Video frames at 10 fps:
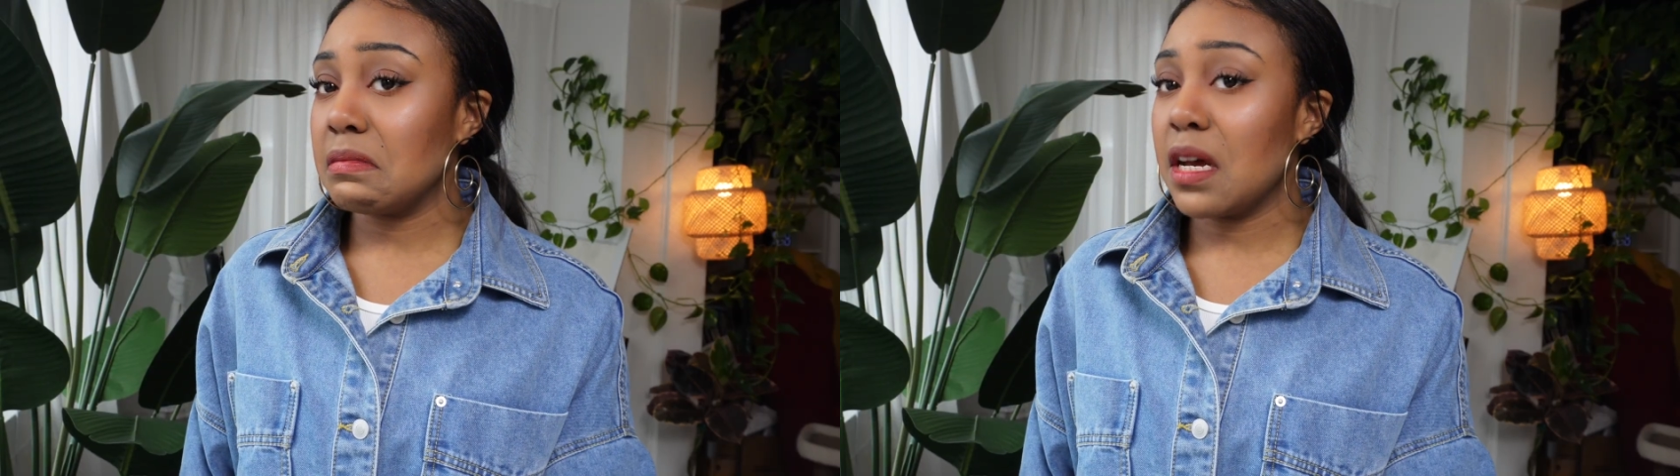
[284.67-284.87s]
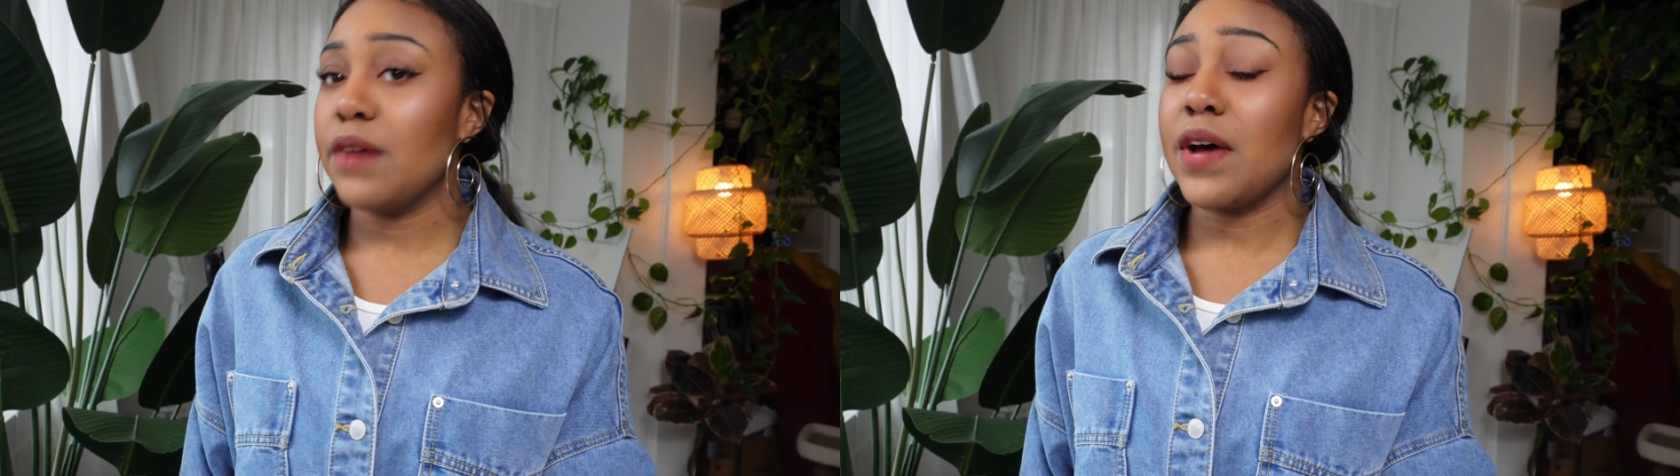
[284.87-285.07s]

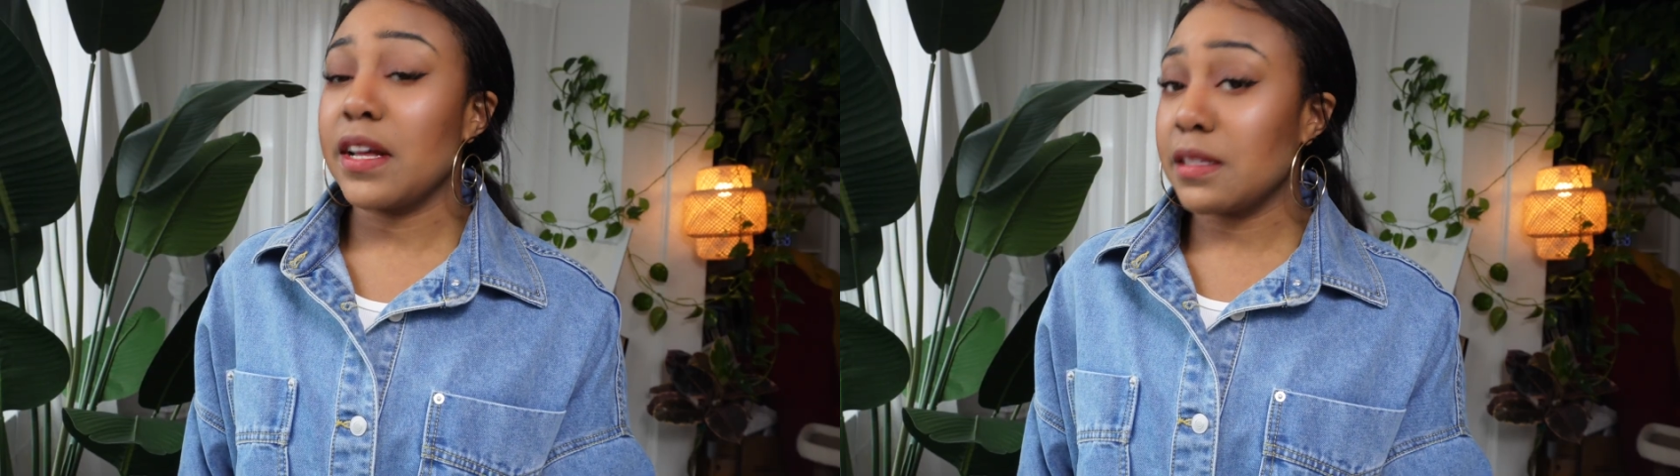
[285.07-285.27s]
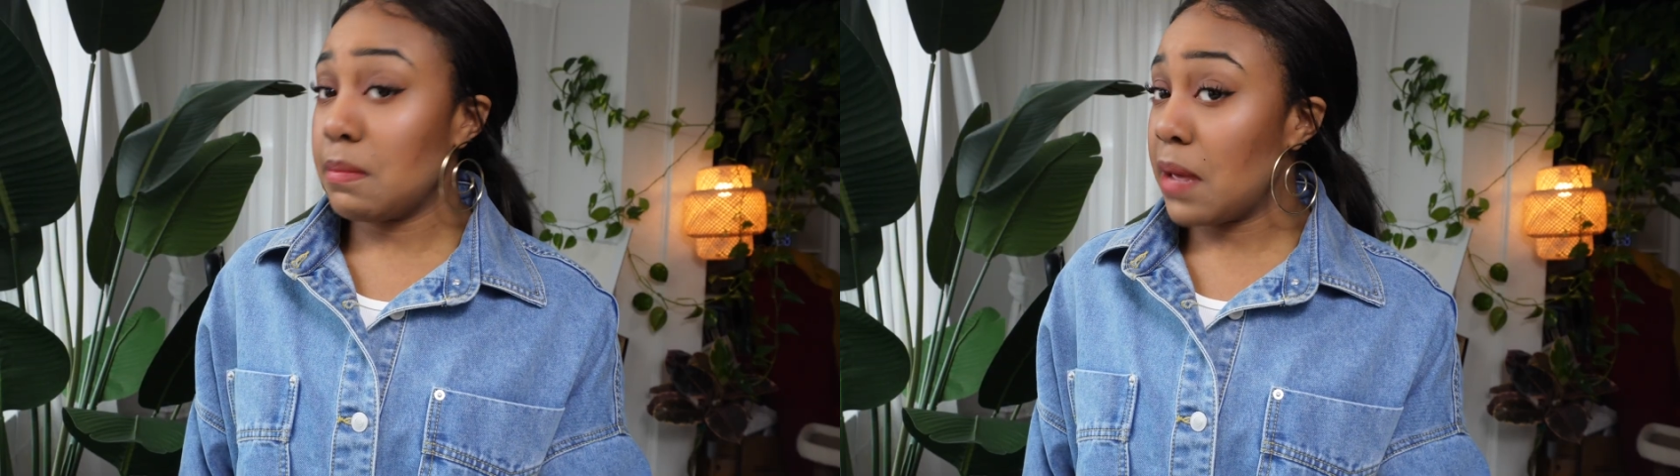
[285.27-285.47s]
I've
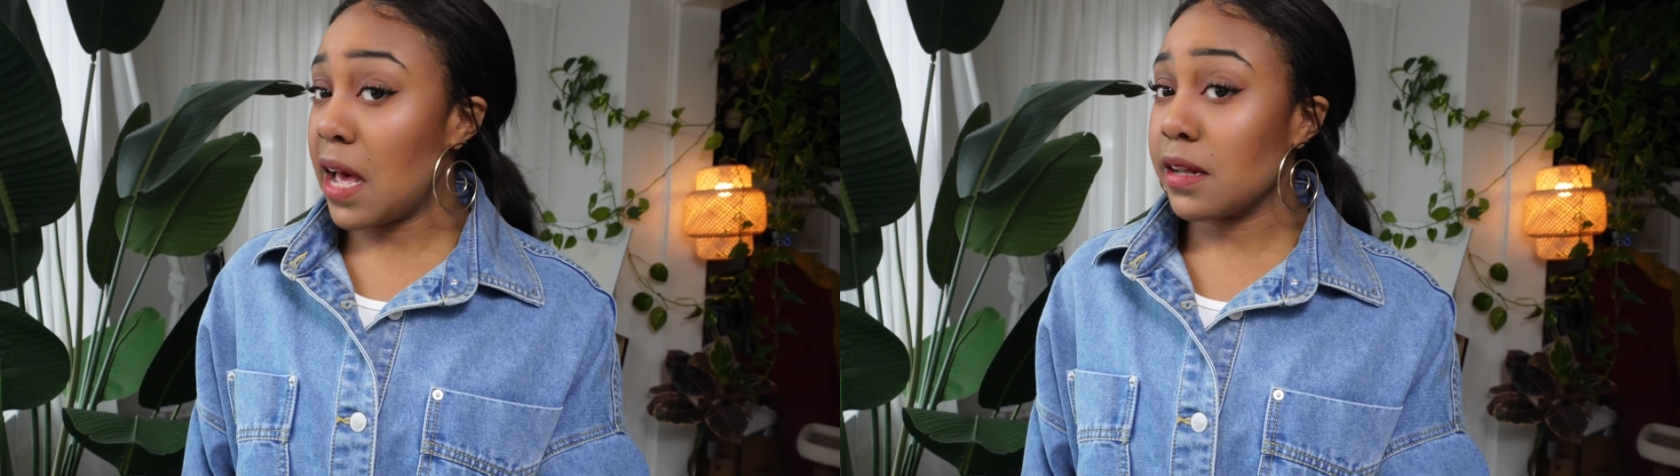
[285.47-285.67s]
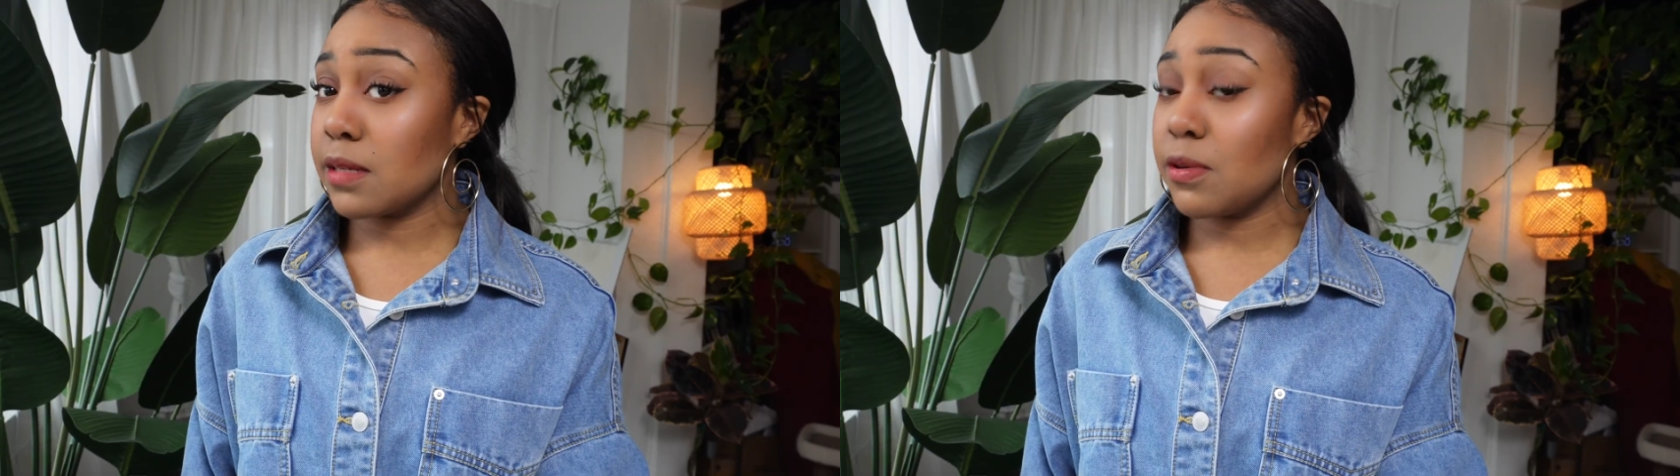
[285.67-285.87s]
had some
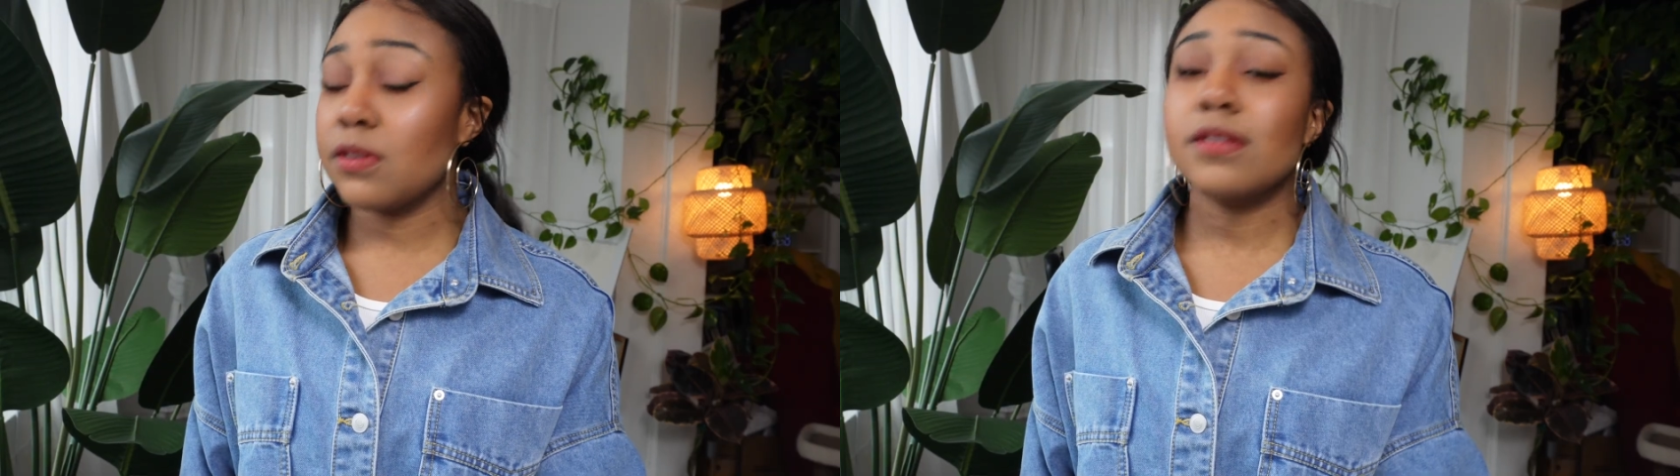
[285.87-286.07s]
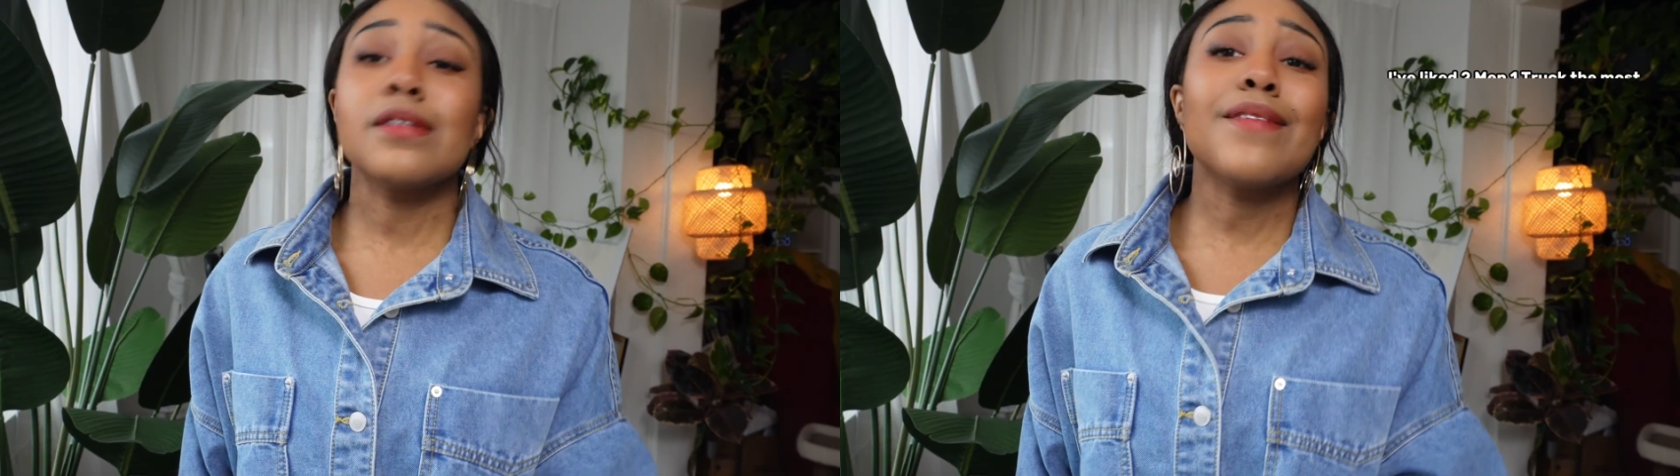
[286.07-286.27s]
bad experiences.